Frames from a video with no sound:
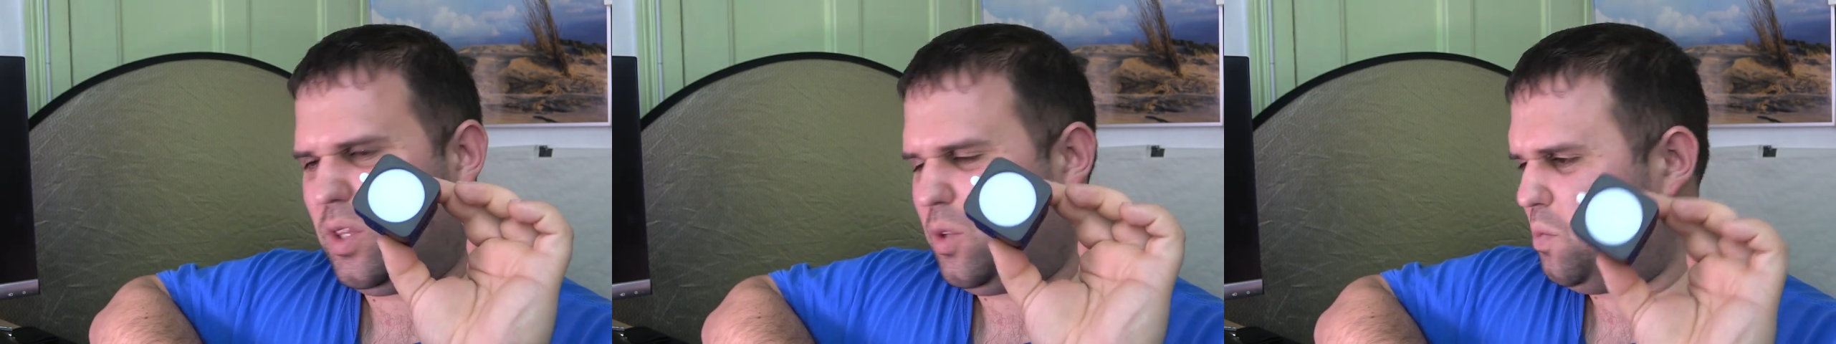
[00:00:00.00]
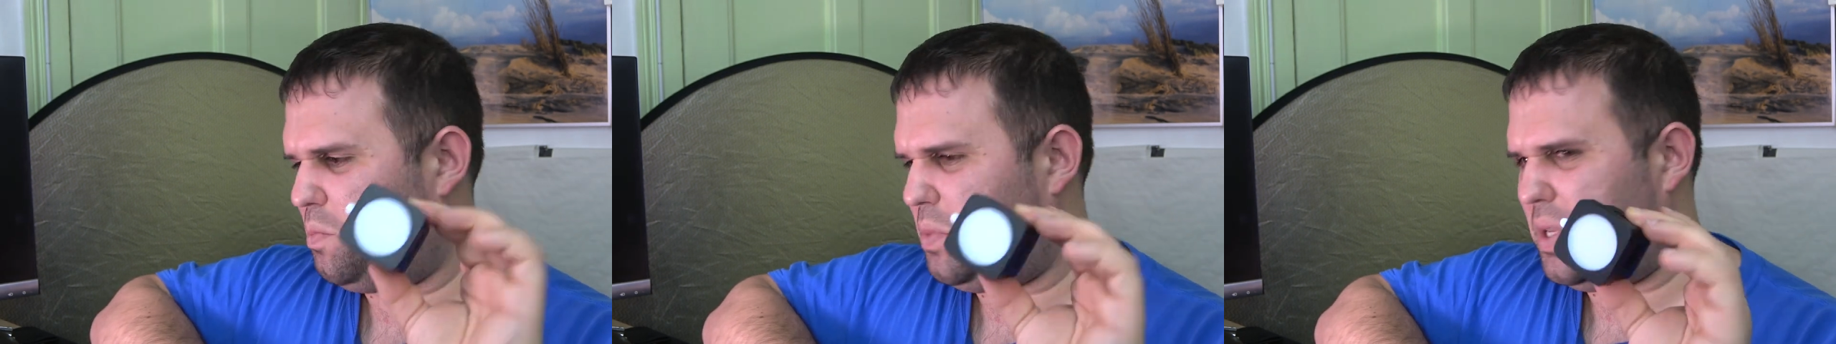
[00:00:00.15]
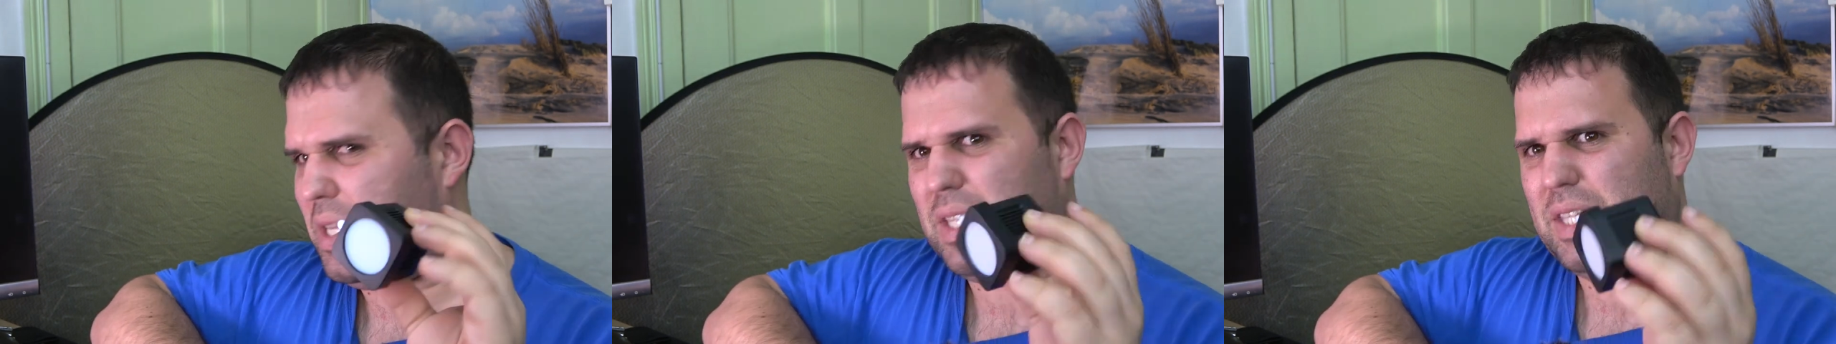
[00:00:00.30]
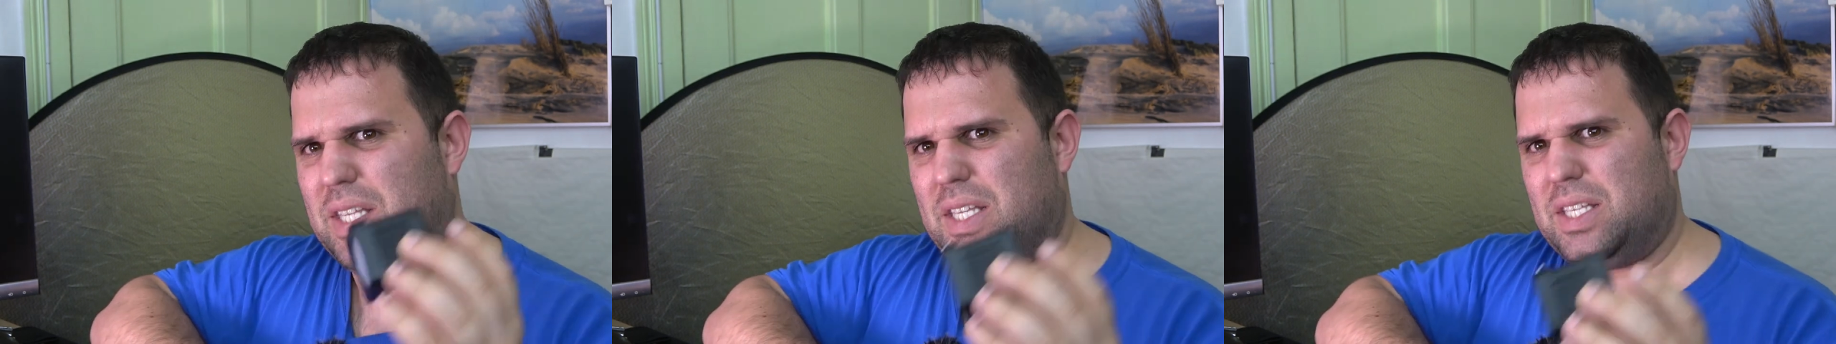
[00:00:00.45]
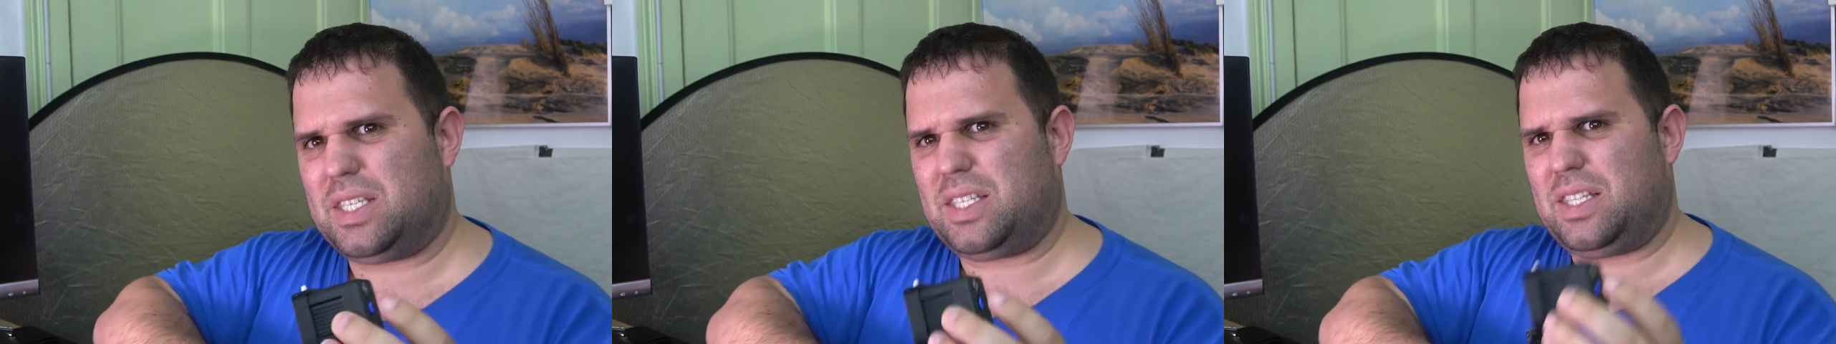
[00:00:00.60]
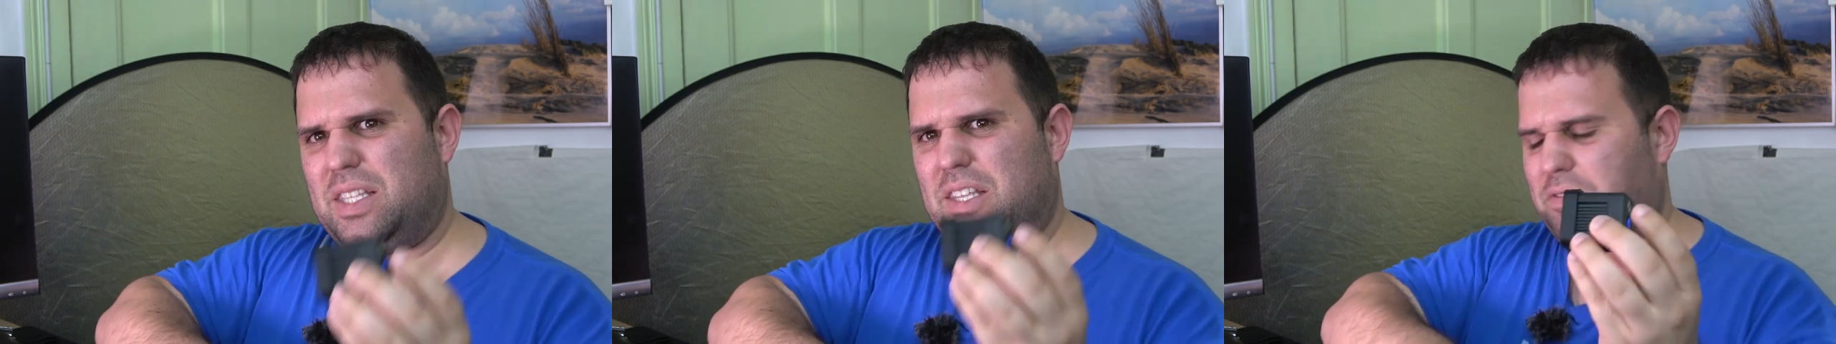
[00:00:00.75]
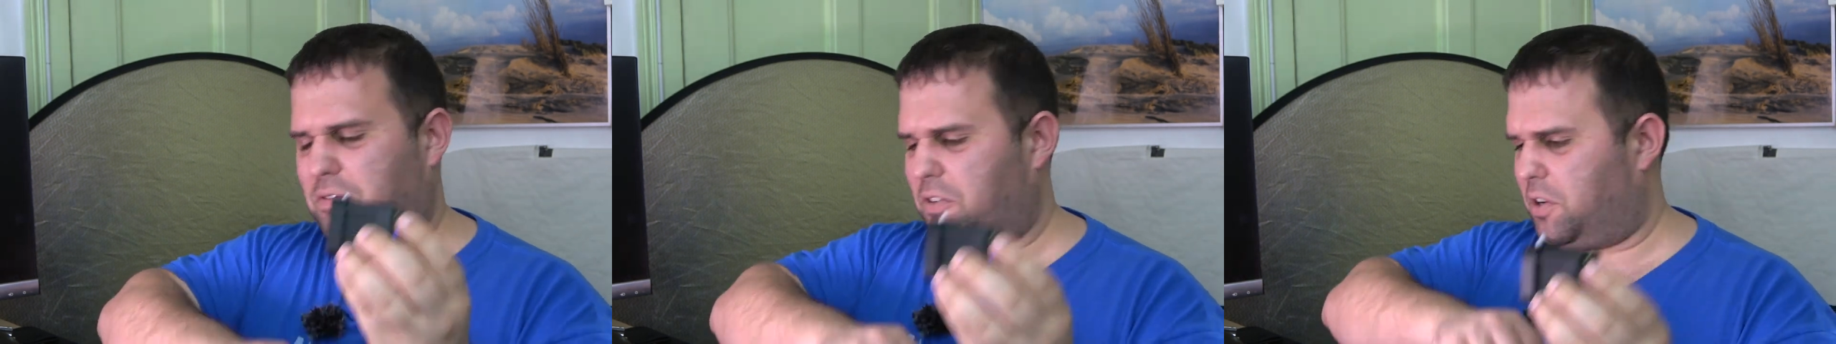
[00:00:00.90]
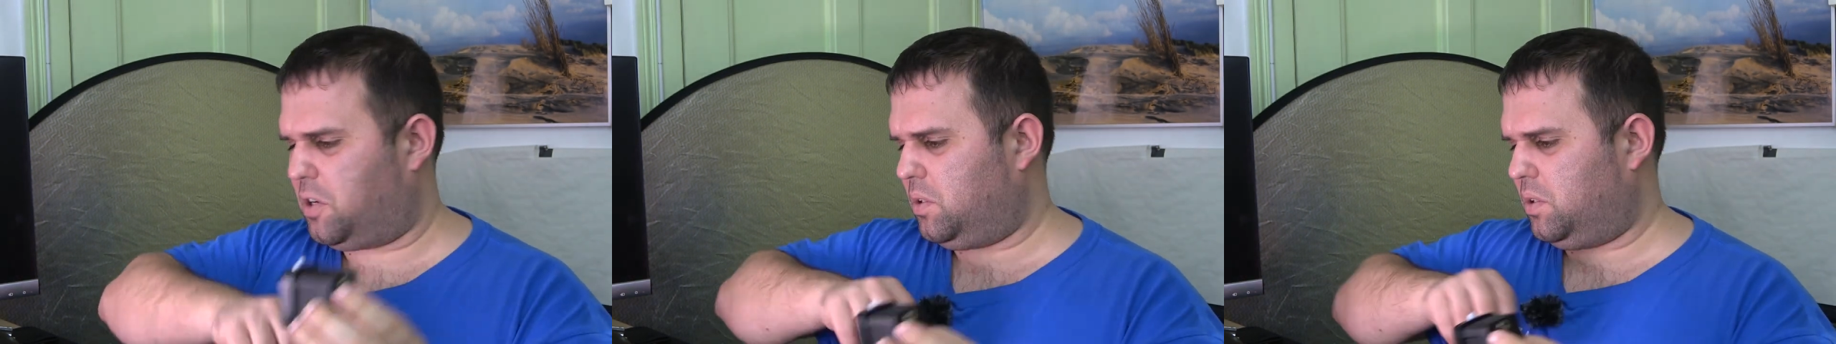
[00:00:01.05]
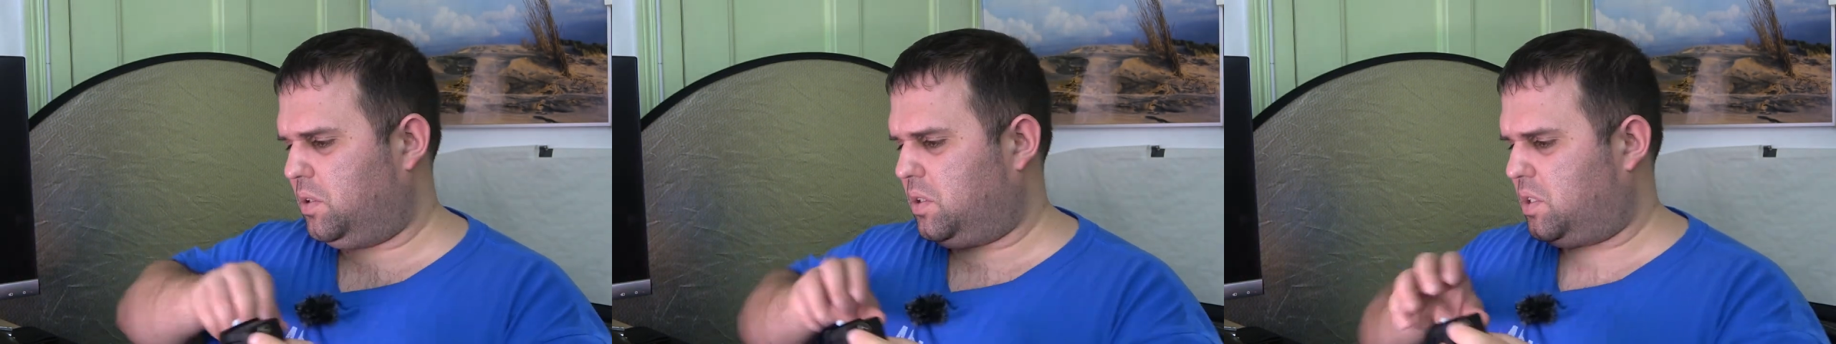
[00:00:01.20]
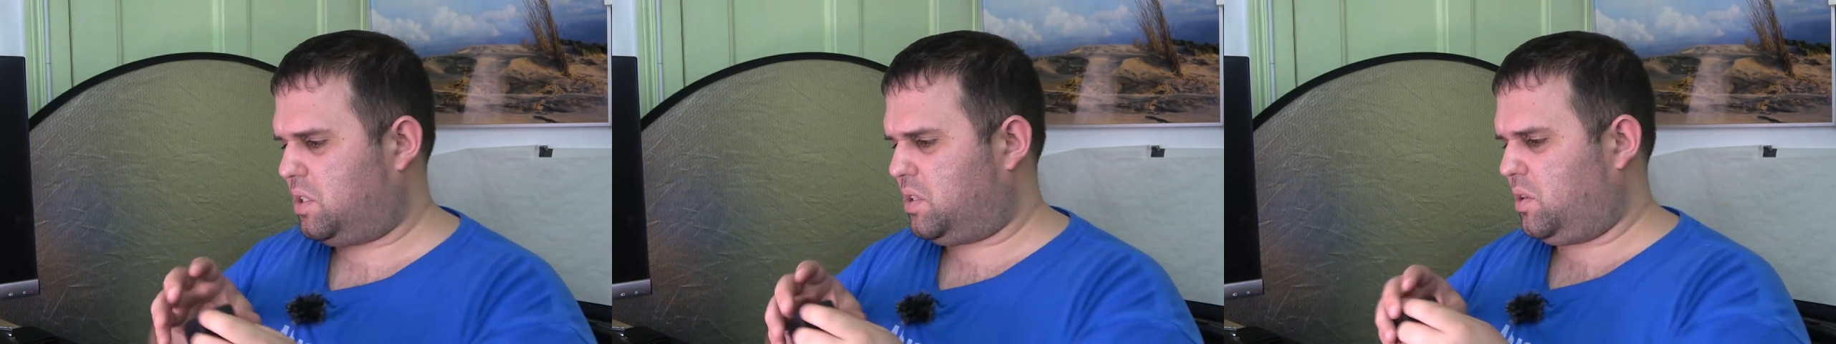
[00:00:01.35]
to be this
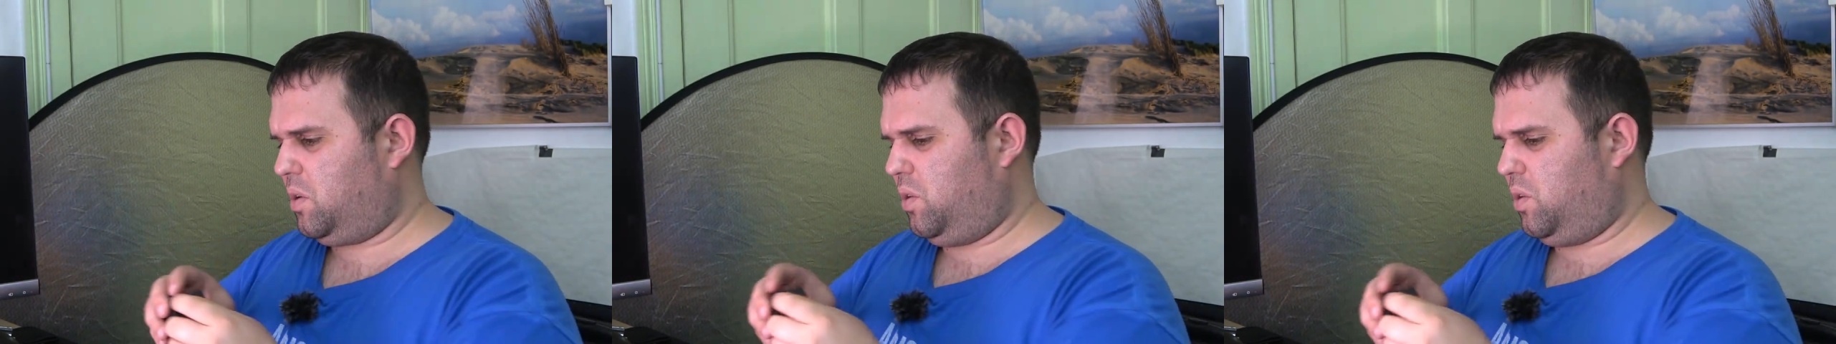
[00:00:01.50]
difficult